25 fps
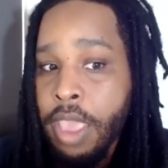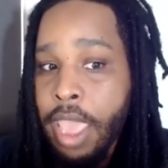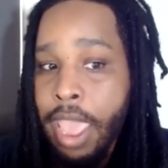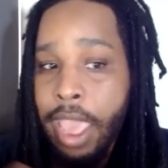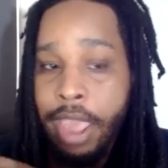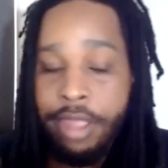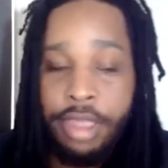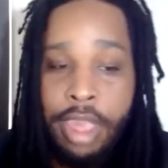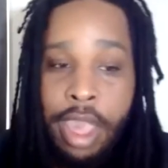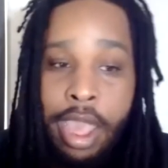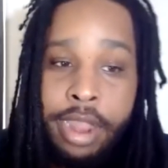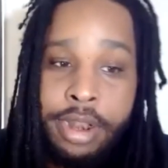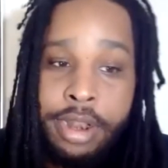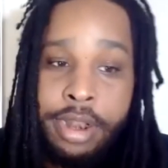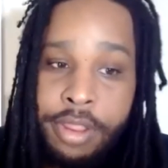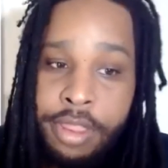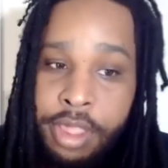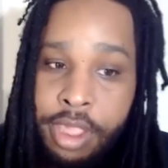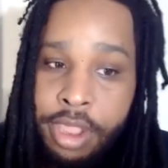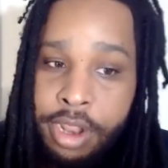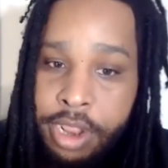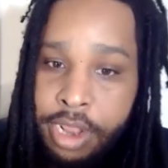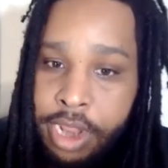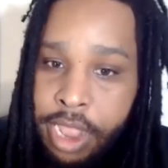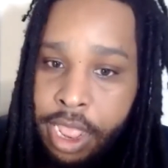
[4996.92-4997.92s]
as I
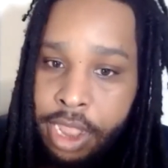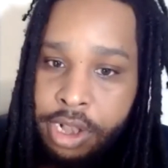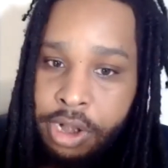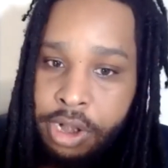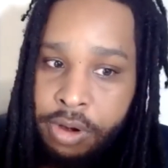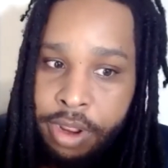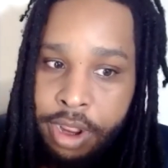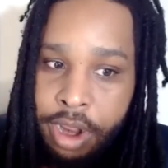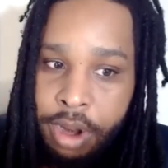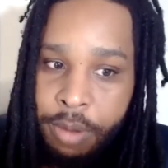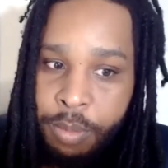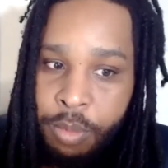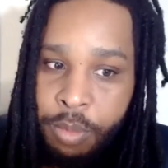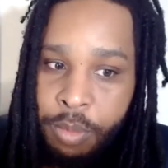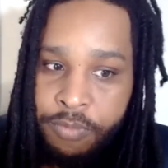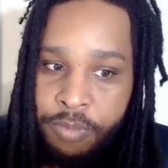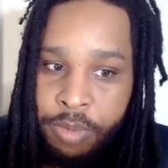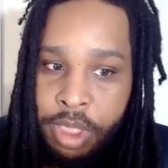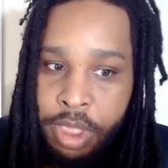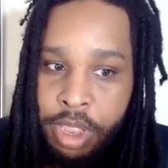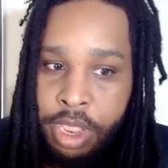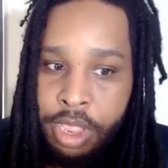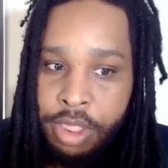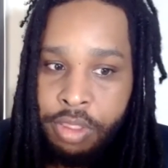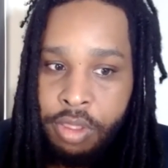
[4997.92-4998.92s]
understand the natural hair
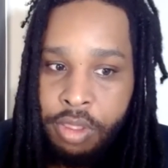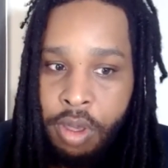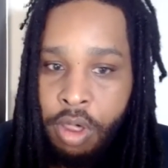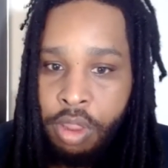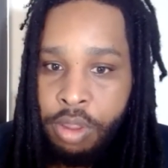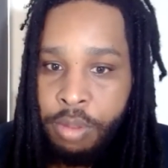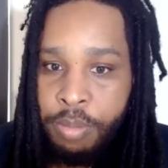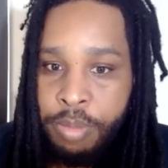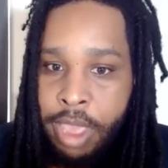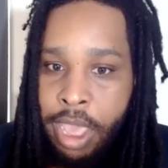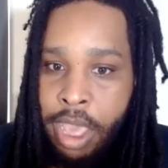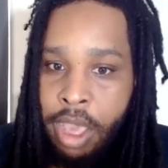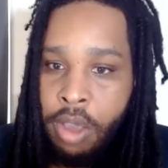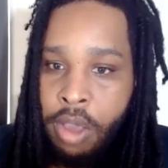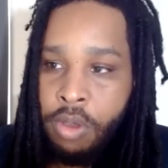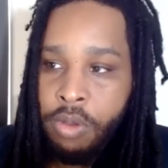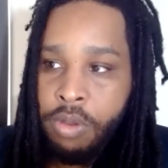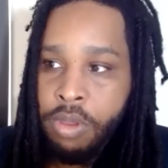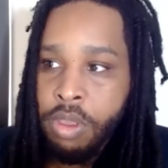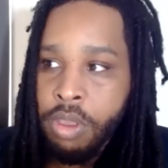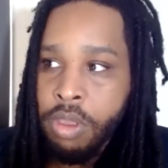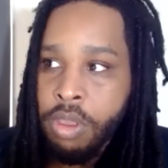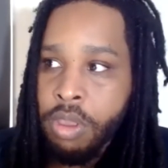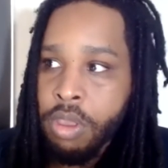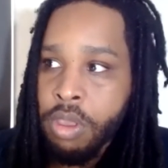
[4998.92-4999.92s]
movement, it's all about,
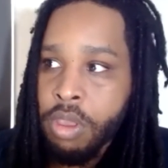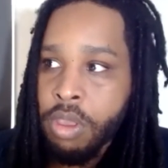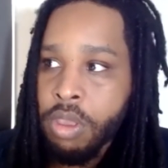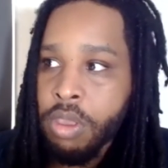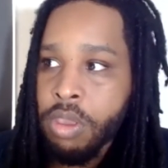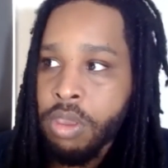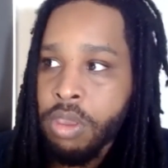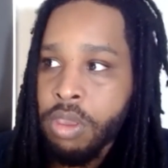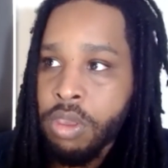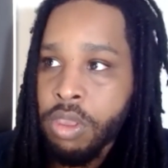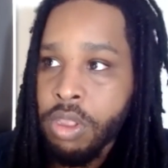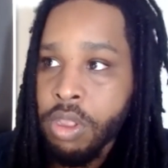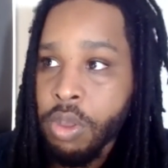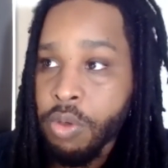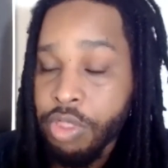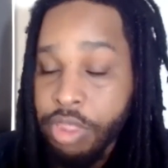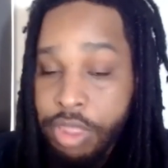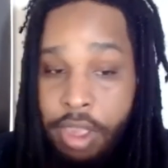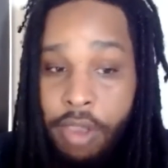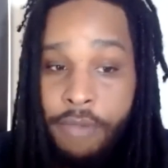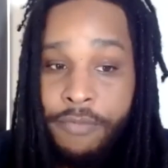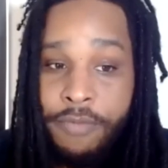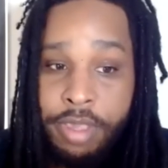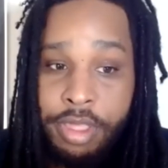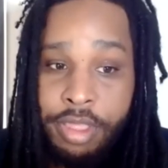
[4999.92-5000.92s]
you know,
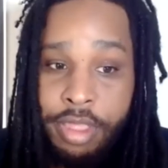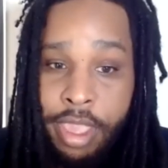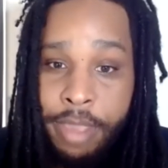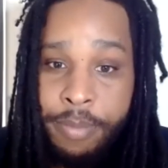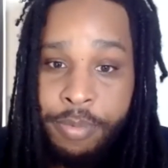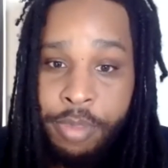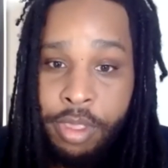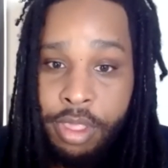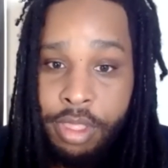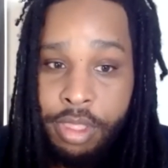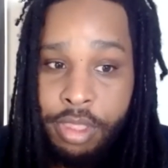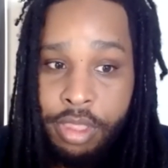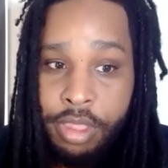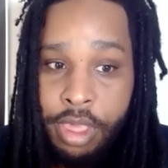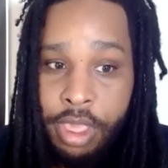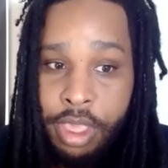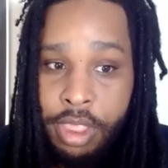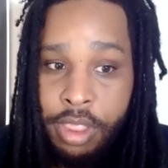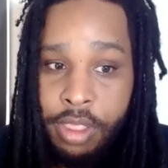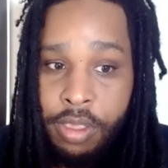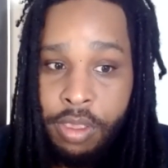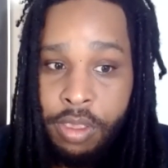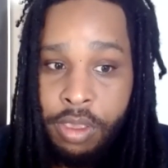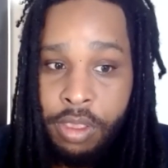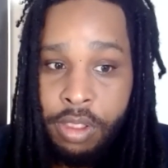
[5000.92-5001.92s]
self acceptance
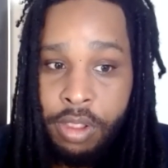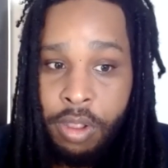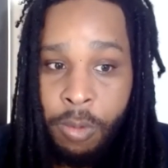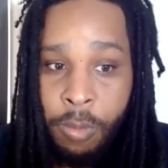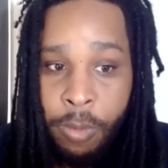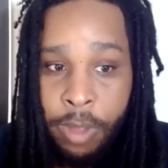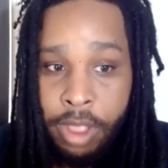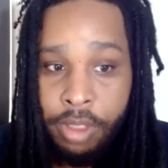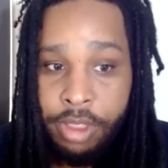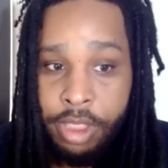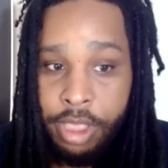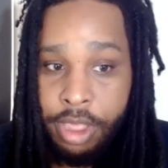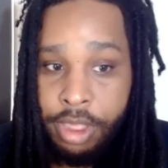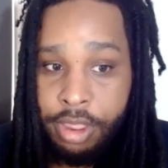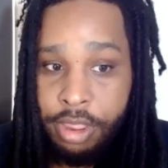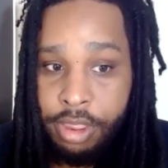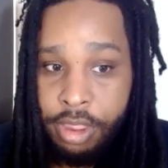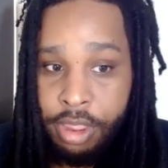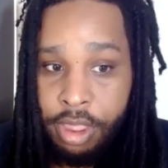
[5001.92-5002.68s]
and, you know, wellness.